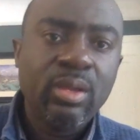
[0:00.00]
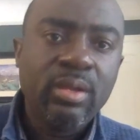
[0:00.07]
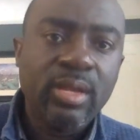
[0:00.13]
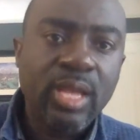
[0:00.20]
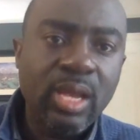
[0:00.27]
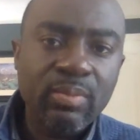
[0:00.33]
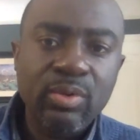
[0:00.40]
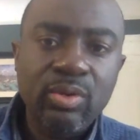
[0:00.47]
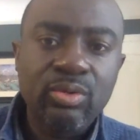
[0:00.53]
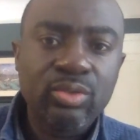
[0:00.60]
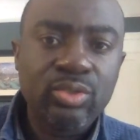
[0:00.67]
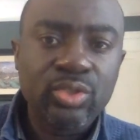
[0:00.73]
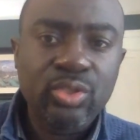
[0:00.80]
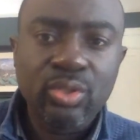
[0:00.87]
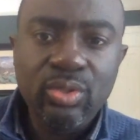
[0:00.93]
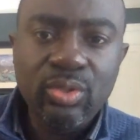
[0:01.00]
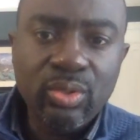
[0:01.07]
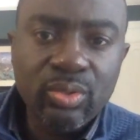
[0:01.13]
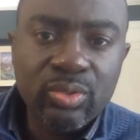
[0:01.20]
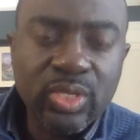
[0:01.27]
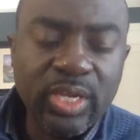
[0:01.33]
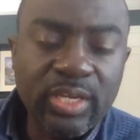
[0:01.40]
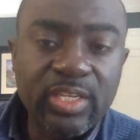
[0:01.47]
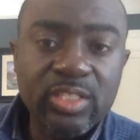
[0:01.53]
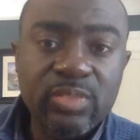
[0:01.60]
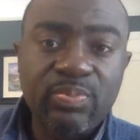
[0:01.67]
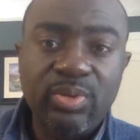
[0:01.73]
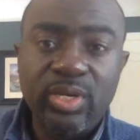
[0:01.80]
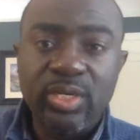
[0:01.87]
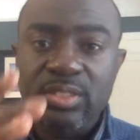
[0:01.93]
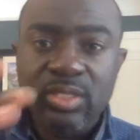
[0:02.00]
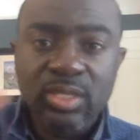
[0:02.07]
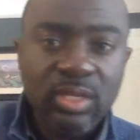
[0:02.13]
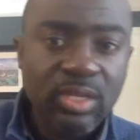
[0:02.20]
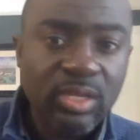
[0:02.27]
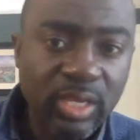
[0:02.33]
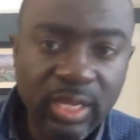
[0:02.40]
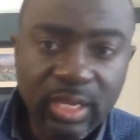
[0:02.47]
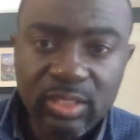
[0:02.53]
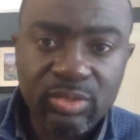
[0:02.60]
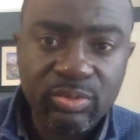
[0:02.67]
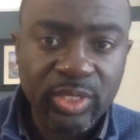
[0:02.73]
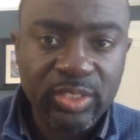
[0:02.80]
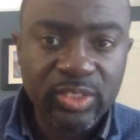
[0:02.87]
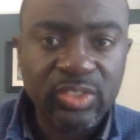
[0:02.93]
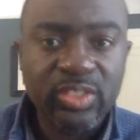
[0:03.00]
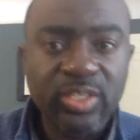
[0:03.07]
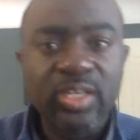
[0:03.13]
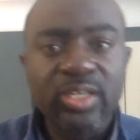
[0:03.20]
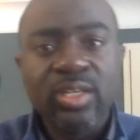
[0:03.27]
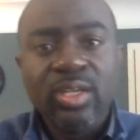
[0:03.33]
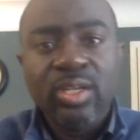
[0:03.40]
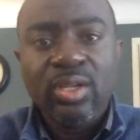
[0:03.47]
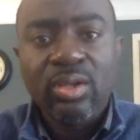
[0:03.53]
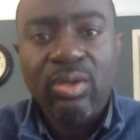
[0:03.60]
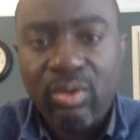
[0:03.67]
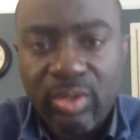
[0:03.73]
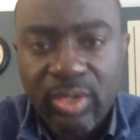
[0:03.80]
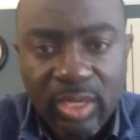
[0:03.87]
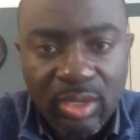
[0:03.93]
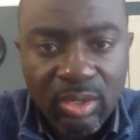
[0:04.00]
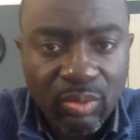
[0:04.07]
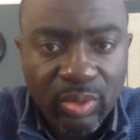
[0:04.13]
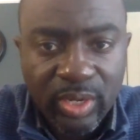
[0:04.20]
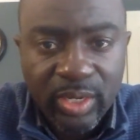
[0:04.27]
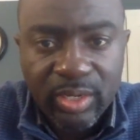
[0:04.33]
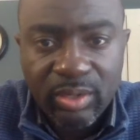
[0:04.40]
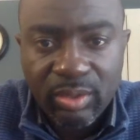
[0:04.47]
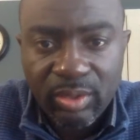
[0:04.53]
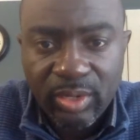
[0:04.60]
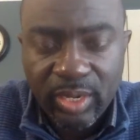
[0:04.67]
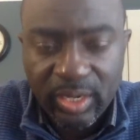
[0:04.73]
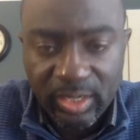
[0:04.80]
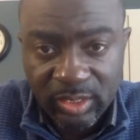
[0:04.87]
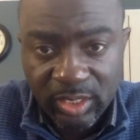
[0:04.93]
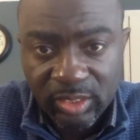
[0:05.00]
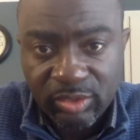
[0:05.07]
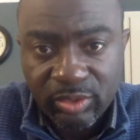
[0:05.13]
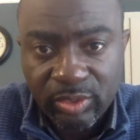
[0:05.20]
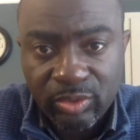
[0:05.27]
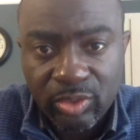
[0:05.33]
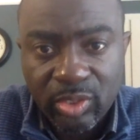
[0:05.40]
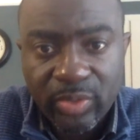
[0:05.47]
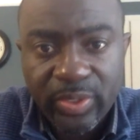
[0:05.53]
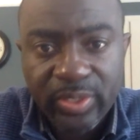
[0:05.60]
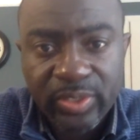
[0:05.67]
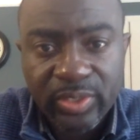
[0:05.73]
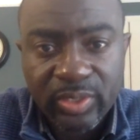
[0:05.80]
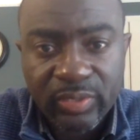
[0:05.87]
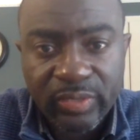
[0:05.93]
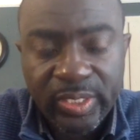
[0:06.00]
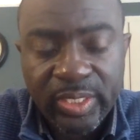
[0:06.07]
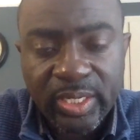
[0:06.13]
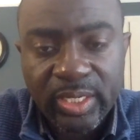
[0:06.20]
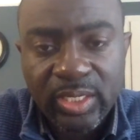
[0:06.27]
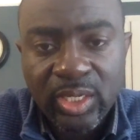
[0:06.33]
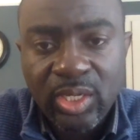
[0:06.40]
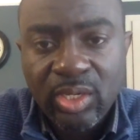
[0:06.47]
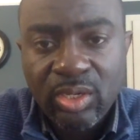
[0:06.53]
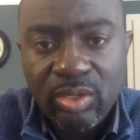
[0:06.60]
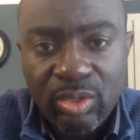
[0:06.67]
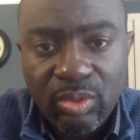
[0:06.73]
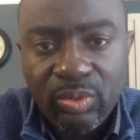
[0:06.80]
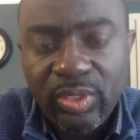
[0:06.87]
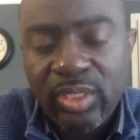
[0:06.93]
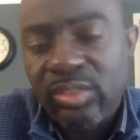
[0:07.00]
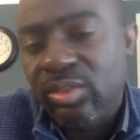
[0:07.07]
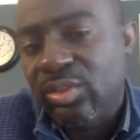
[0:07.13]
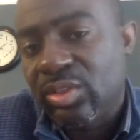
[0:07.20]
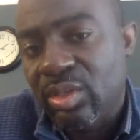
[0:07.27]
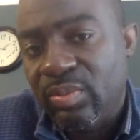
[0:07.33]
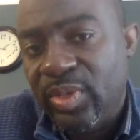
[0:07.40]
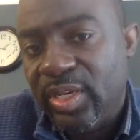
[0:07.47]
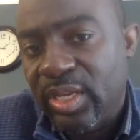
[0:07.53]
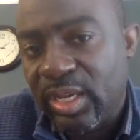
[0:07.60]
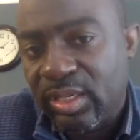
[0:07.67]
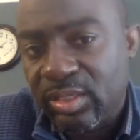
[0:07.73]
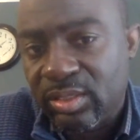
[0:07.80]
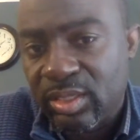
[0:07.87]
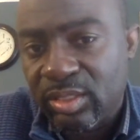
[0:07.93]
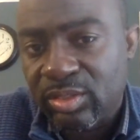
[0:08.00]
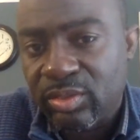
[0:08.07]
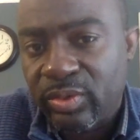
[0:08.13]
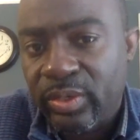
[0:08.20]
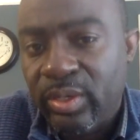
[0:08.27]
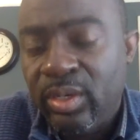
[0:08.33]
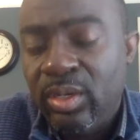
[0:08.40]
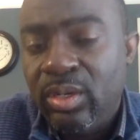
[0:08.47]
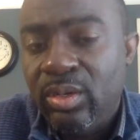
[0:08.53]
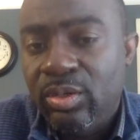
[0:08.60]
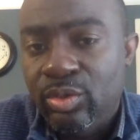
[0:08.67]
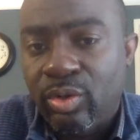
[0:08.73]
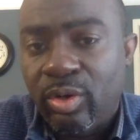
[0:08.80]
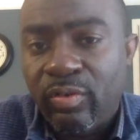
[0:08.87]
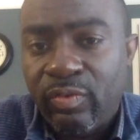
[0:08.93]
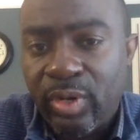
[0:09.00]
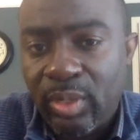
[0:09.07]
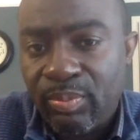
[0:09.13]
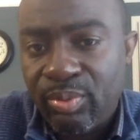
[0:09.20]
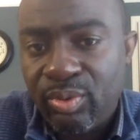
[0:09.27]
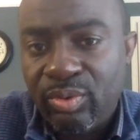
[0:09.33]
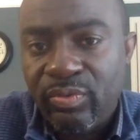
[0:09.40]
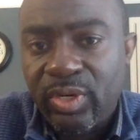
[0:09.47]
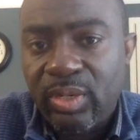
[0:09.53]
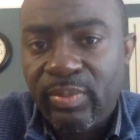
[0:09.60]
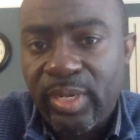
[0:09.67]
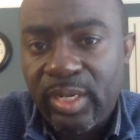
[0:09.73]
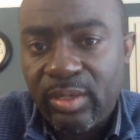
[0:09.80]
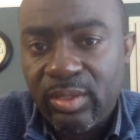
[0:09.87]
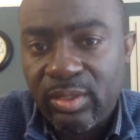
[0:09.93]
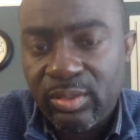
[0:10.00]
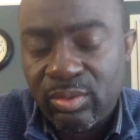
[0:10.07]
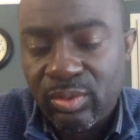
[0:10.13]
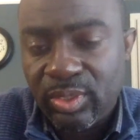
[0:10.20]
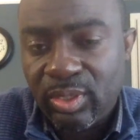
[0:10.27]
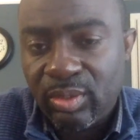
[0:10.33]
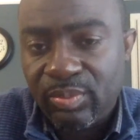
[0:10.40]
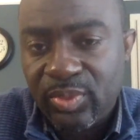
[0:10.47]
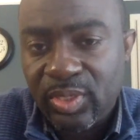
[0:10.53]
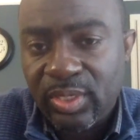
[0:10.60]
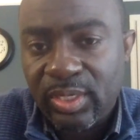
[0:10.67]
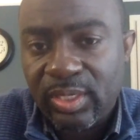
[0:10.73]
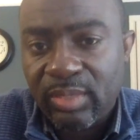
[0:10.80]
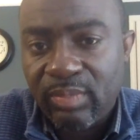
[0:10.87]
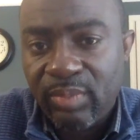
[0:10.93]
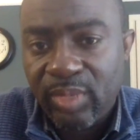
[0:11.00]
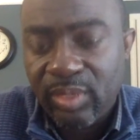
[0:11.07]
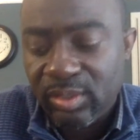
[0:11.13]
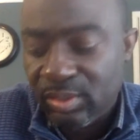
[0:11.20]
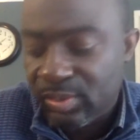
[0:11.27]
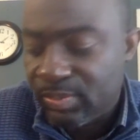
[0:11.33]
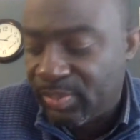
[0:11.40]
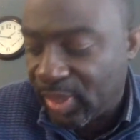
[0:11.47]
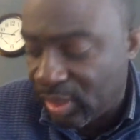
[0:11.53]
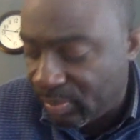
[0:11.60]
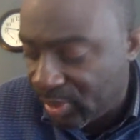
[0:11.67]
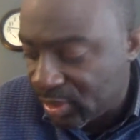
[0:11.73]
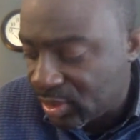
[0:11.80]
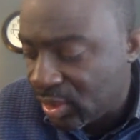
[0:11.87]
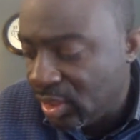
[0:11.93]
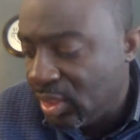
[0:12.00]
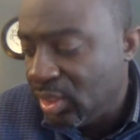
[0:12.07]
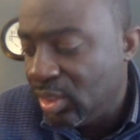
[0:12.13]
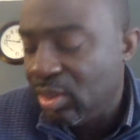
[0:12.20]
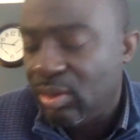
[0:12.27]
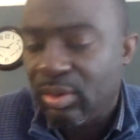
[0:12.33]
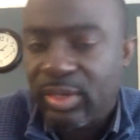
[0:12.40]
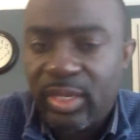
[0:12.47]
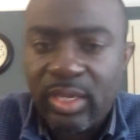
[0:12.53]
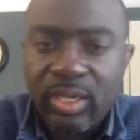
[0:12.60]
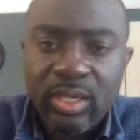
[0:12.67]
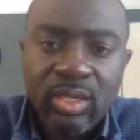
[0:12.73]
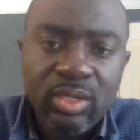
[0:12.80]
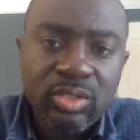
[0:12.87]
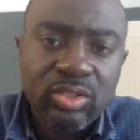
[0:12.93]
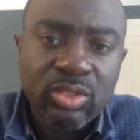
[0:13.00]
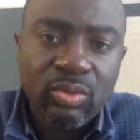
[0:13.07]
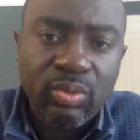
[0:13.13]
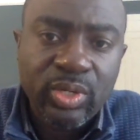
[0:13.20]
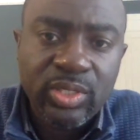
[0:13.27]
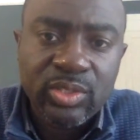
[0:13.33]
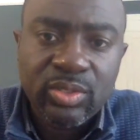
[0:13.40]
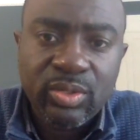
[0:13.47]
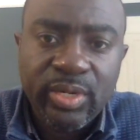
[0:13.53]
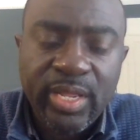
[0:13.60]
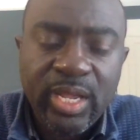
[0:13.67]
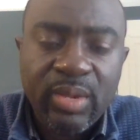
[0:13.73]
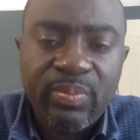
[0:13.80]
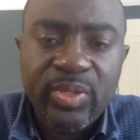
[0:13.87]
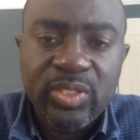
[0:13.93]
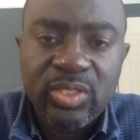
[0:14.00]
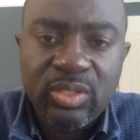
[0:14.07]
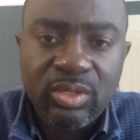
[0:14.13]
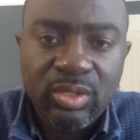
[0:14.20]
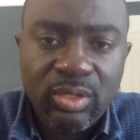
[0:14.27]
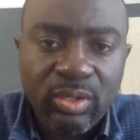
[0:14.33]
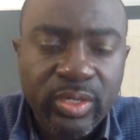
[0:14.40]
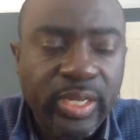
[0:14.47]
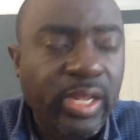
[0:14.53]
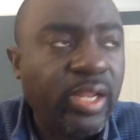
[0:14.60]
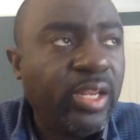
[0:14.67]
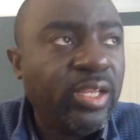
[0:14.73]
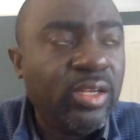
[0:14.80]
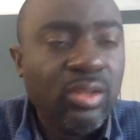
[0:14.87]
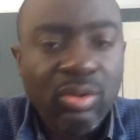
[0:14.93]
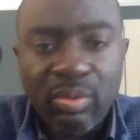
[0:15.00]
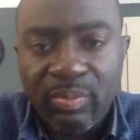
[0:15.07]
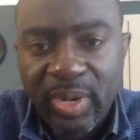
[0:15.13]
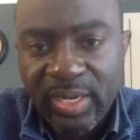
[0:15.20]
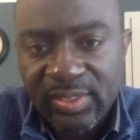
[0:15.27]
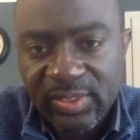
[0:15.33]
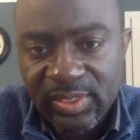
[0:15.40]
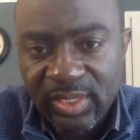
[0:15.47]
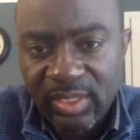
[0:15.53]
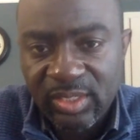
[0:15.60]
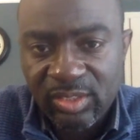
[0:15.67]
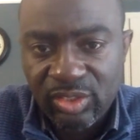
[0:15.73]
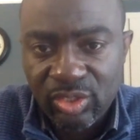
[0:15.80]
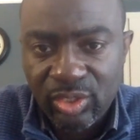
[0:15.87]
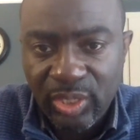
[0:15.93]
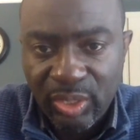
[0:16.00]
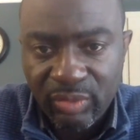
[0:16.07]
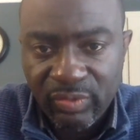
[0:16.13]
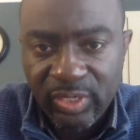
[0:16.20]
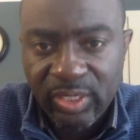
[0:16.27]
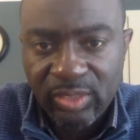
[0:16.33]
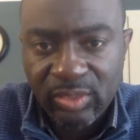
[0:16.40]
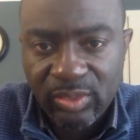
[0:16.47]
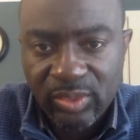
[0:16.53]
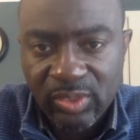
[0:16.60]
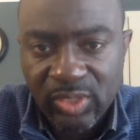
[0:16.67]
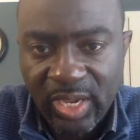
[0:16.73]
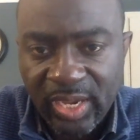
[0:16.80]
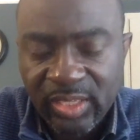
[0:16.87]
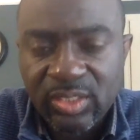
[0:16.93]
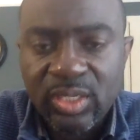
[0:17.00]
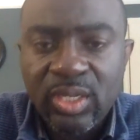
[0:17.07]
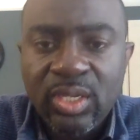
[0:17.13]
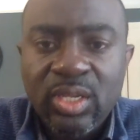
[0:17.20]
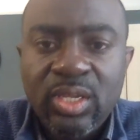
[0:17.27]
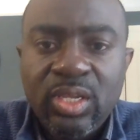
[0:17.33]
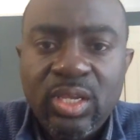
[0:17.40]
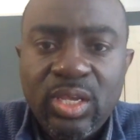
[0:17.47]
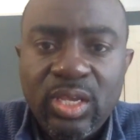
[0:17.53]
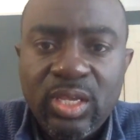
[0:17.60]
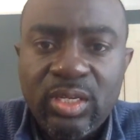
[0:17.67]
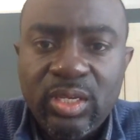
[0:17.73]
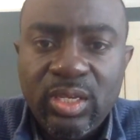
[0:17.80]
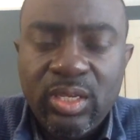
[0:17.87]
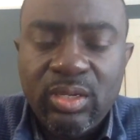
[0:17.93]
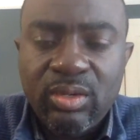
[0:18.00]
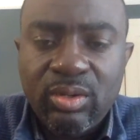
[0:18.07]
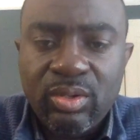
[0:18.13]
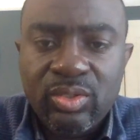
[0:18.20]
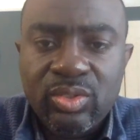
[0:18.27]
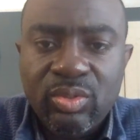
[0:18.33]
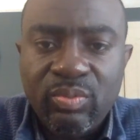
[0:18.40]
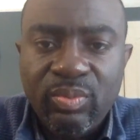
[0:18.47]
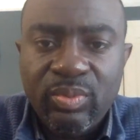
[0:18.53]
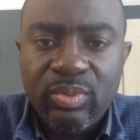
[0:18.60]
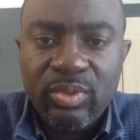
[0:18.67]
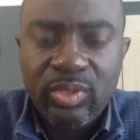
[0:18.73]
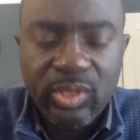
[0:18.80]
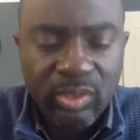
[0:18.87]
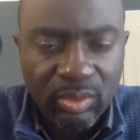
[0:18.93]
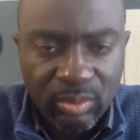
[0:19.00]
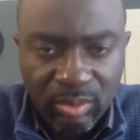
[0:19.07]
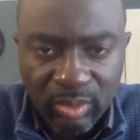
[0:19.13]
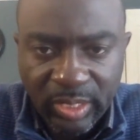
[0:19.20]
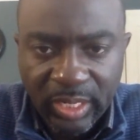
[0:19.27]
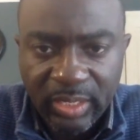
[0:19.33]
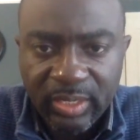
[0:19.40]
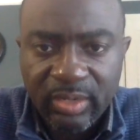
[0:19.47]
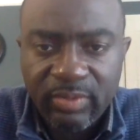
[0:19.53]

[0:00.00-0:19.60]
now I'm going to show you. So at this point, land is registered. Okay, you're working on your architectural drawing and stuff like that. You will need to submit the architectural drawing for approval, but to obtain like a building permit. Okay, so what is going to happen is going to look at it. They might send an engineer over there to the site, and also, you know, look at